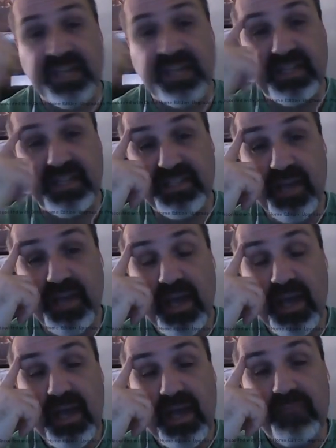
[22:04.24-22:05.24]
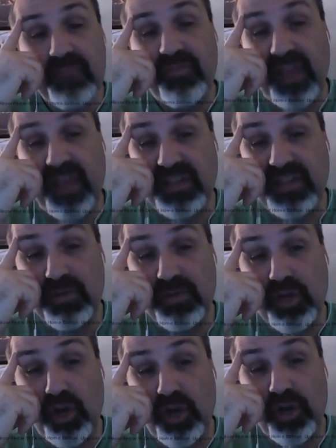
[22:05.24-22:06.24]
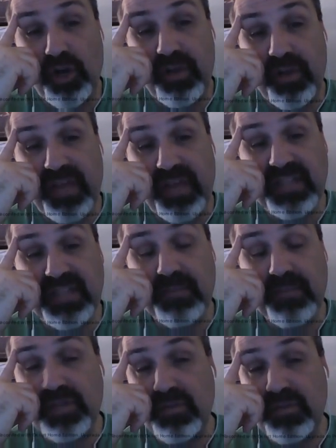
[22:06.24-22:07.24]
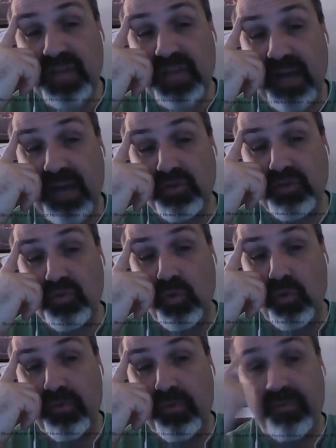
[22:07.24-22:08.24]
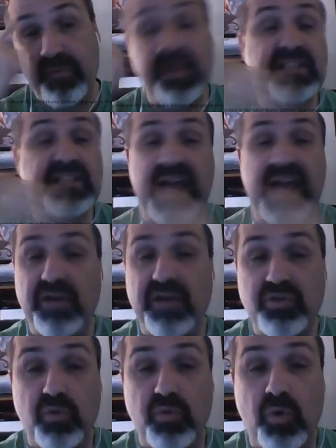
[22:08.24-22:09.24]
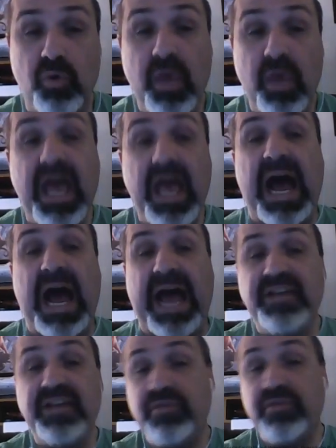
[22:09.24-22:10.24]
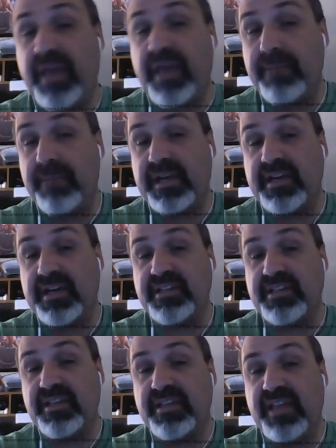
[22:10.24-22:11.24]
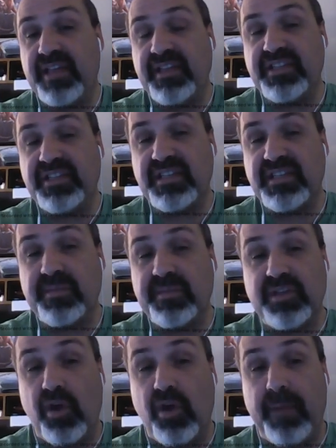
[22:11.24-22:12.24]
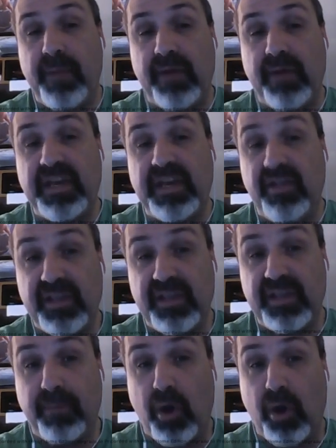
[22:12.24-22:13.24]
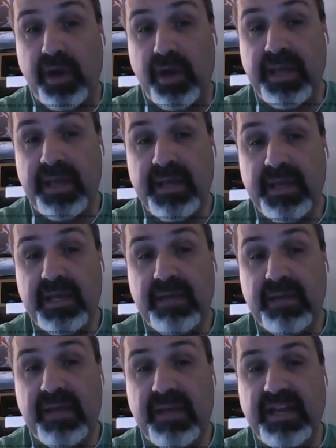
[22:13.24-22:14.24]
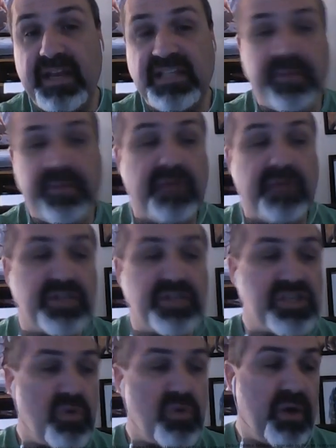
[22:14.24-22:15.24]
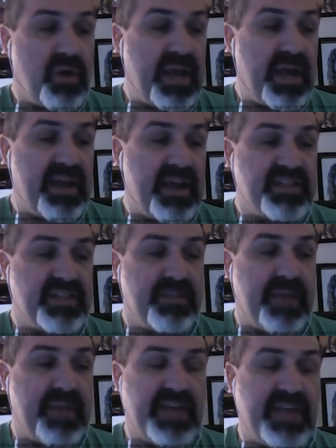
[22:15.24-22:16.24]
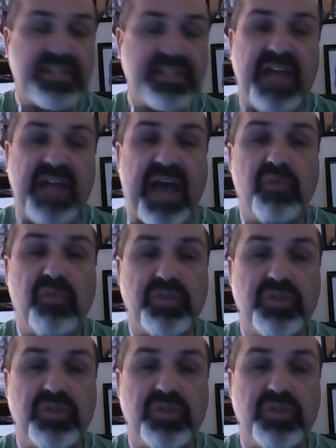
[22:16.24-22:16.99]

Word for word: d10s, for that to occur. That's up to you as a house rule. For me, it's a house rule. I do that because then the system isn't all about killing the party. It, it's about the story, and in some cases, I will